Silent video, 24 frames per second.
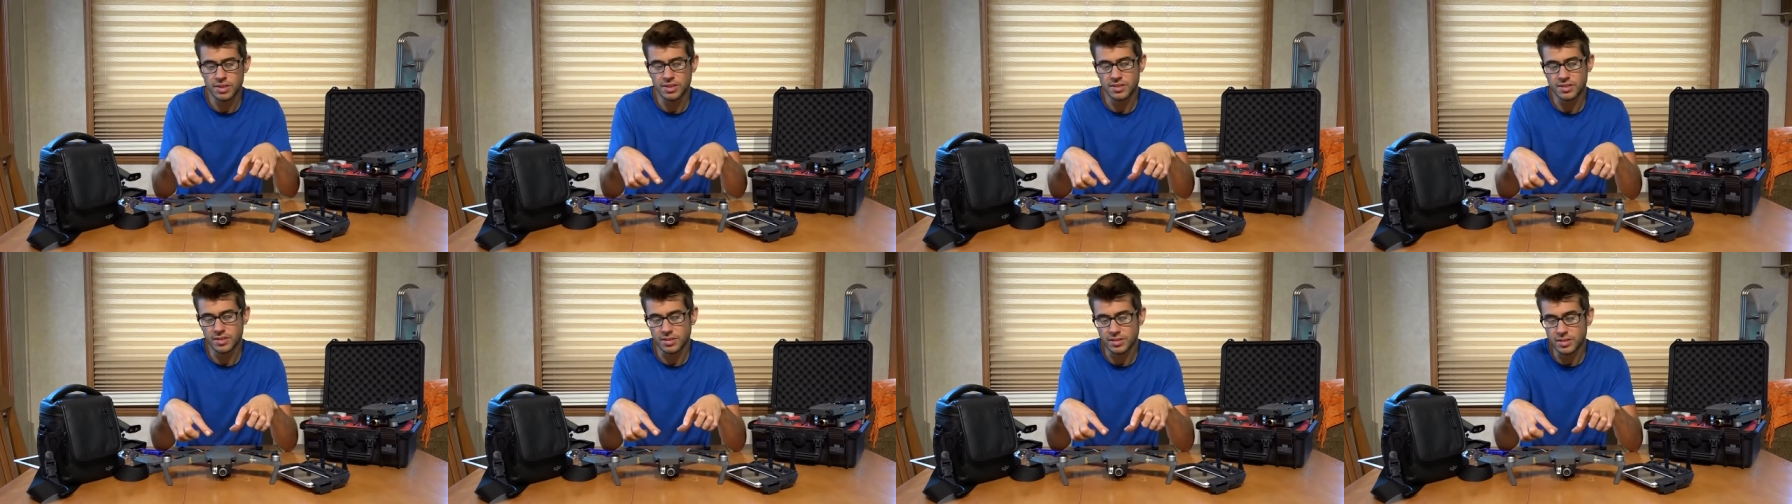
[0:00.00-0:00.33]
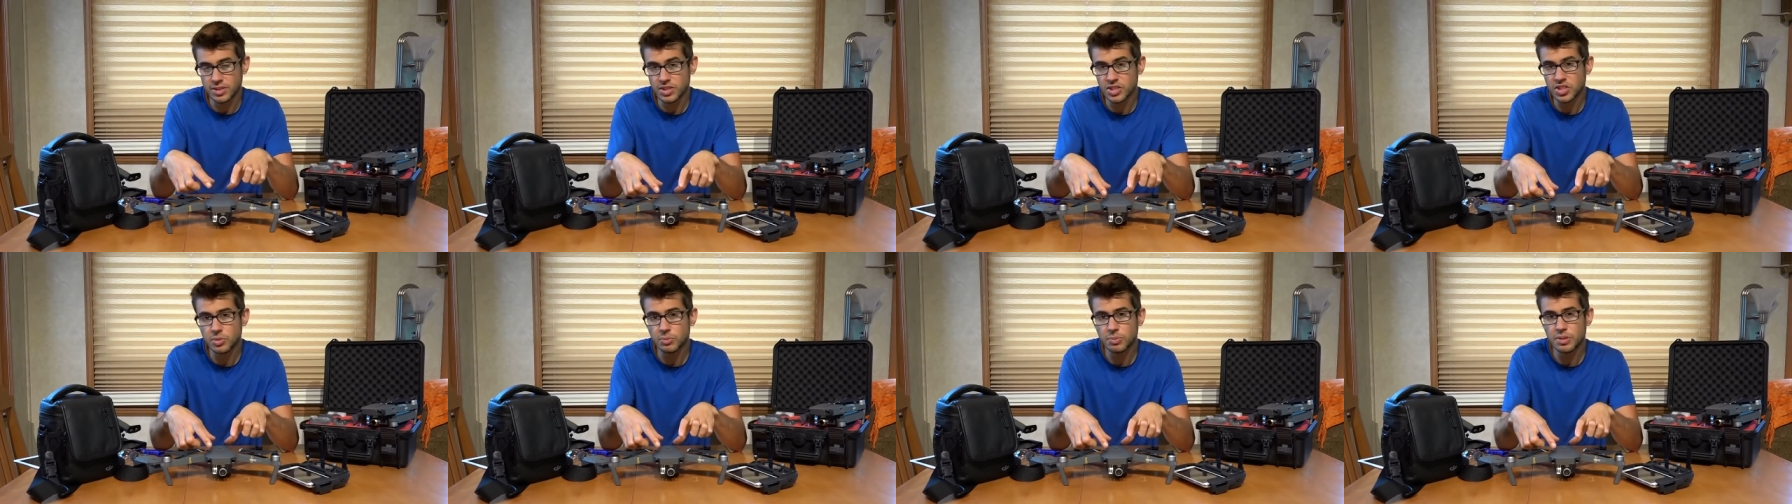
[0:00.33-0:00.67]
It's a
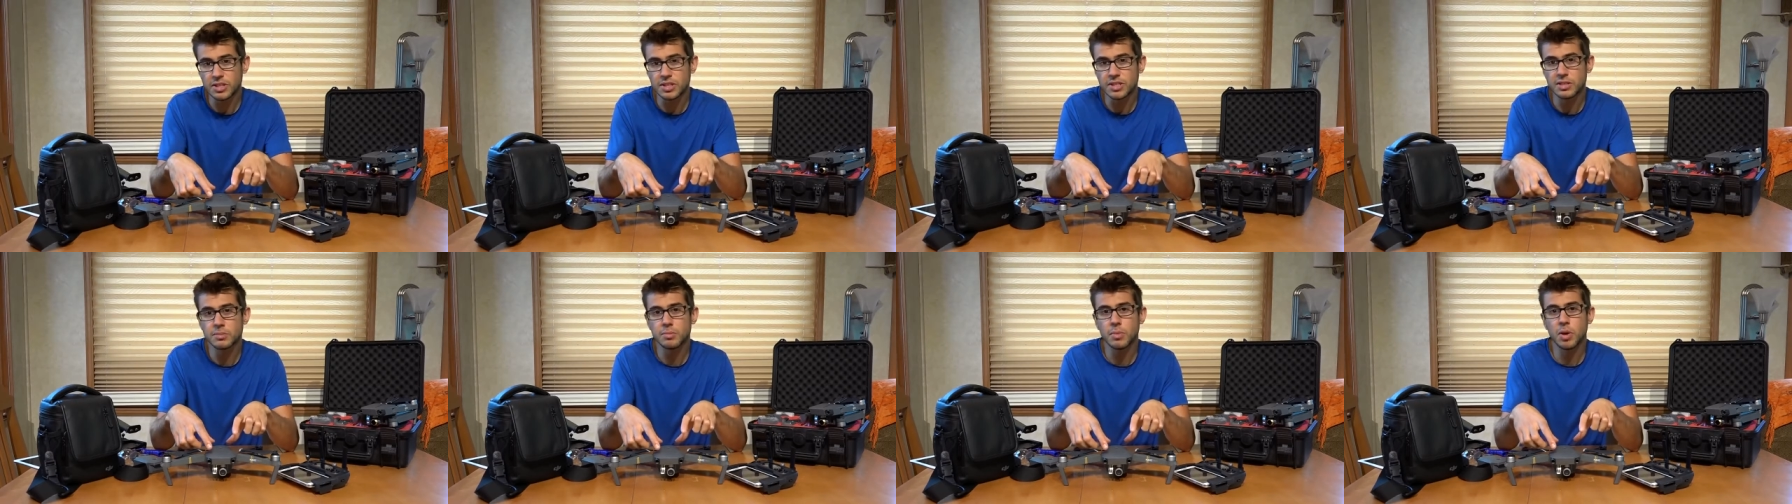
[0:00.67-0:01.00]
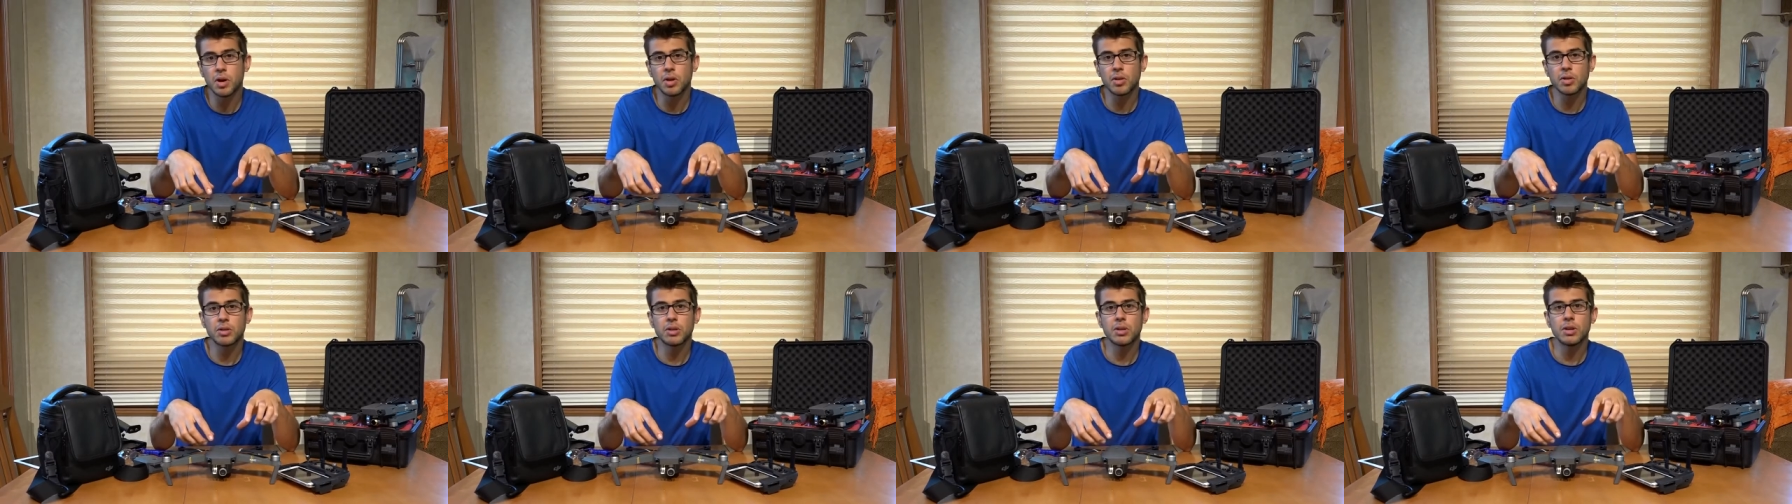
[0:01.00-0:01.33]
little bit
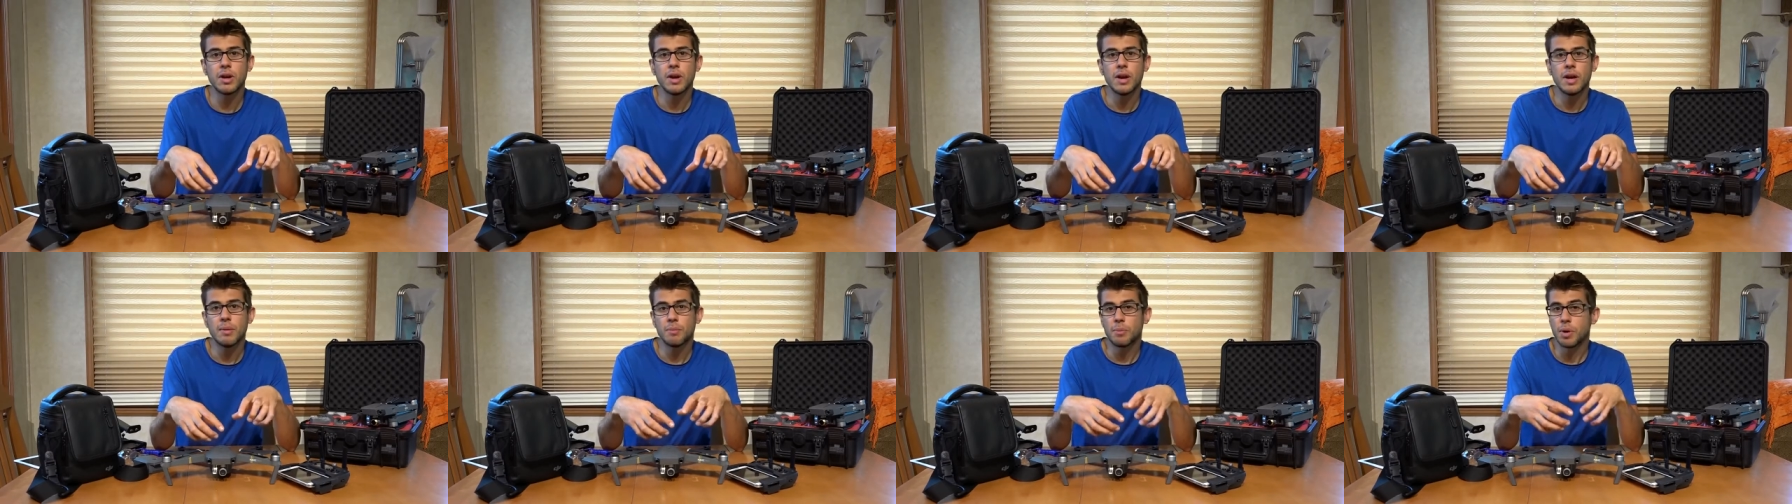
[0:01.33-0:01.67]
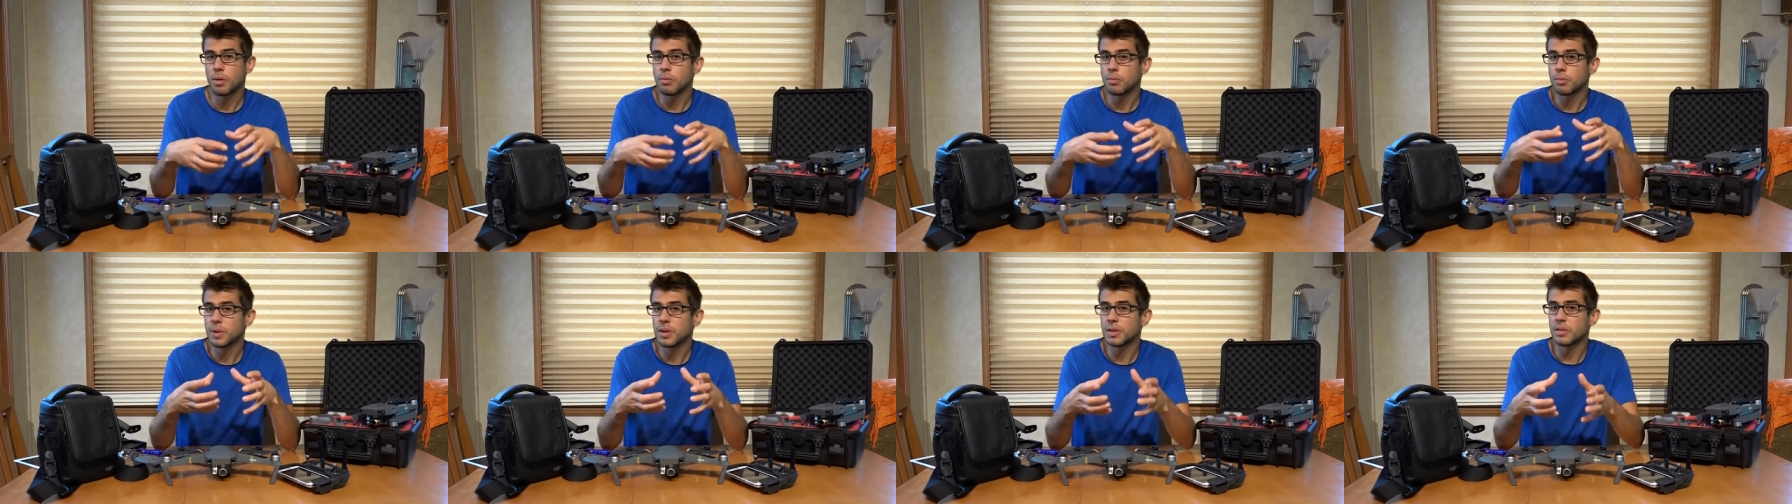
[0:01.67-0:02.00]
smaller,
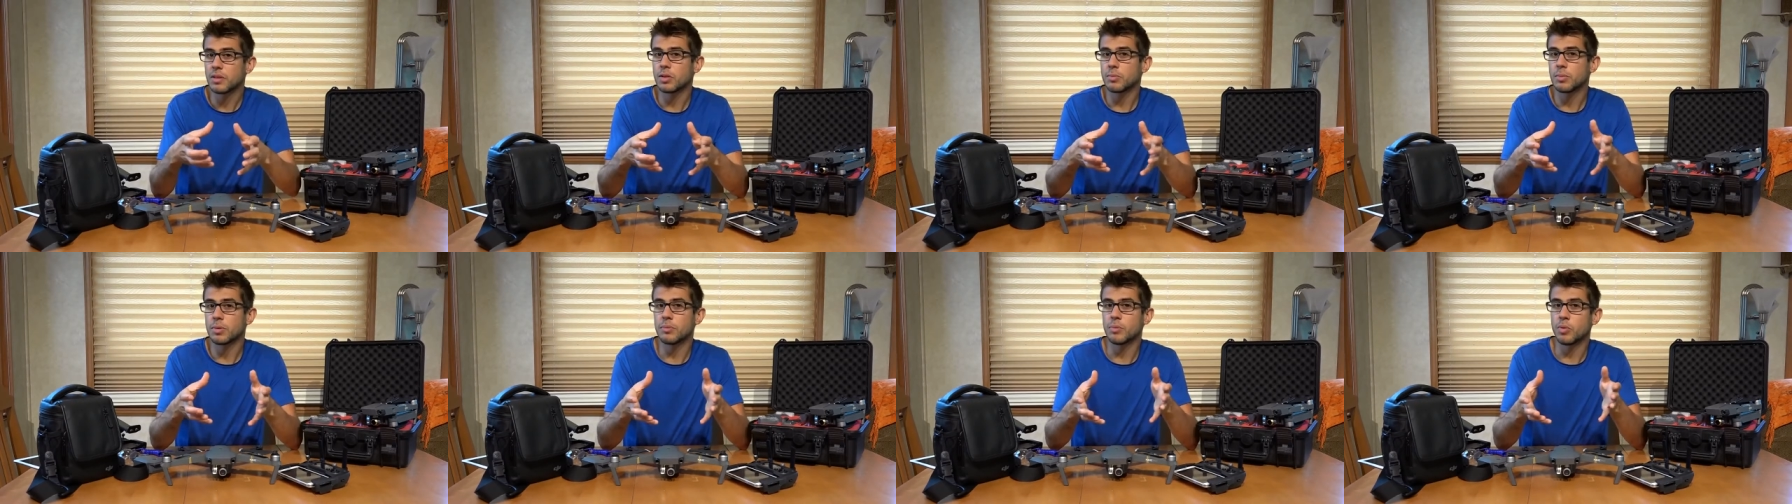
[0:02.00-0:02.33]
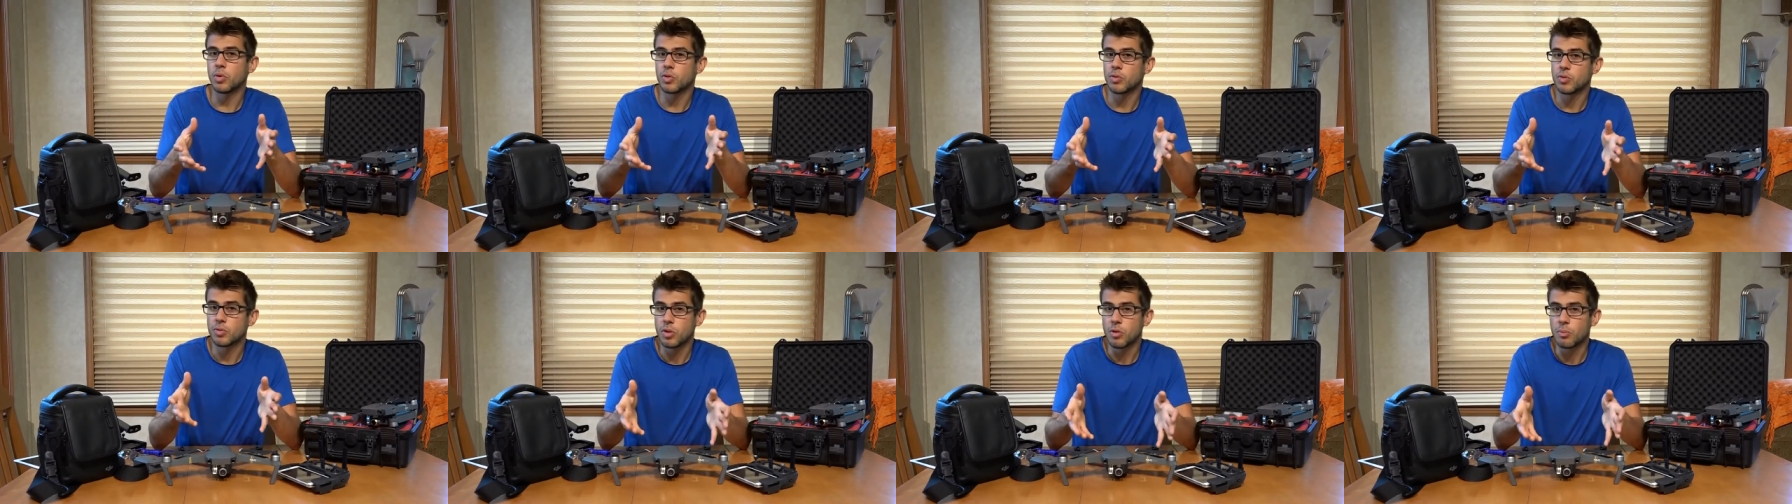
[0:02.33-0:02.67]
probably a little bit
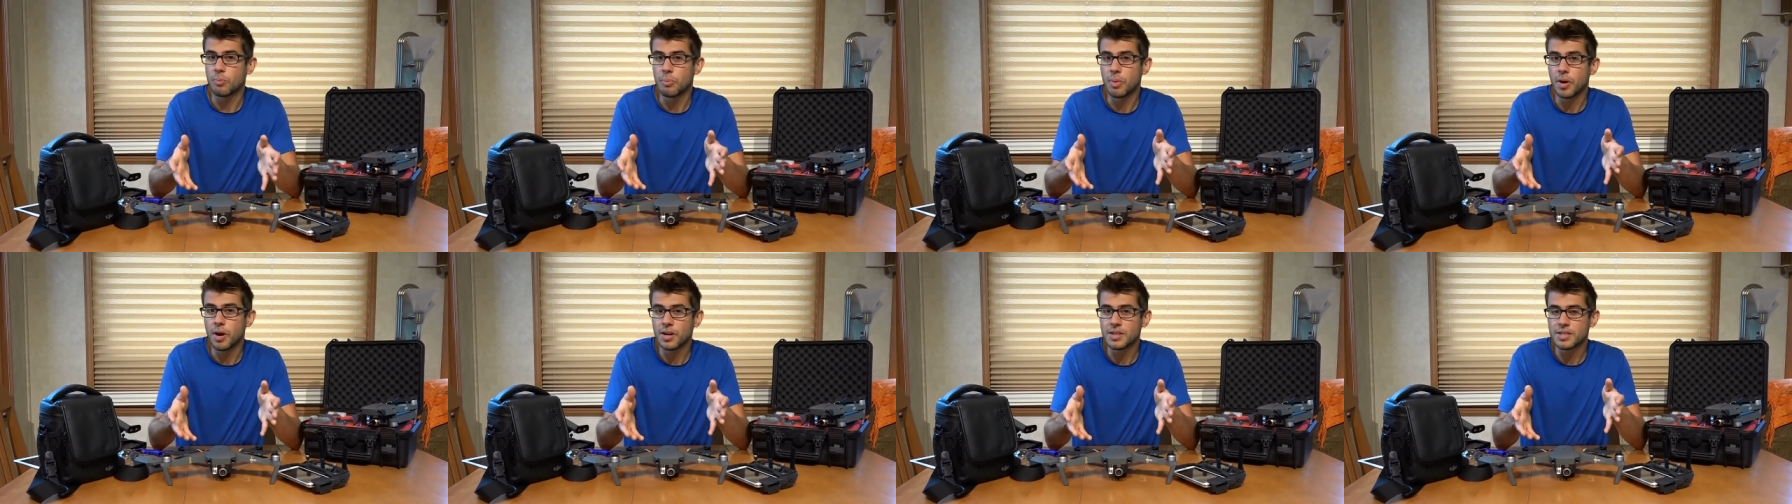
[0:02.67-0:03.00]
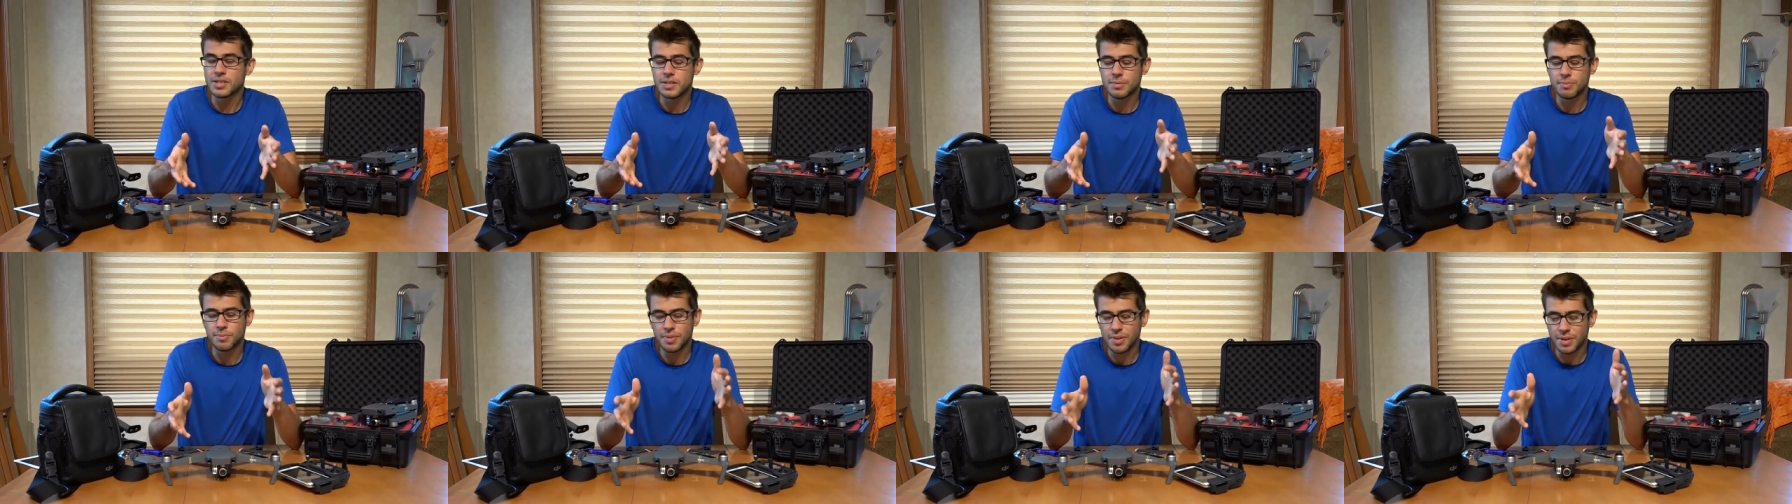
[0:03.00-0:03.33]
more robust,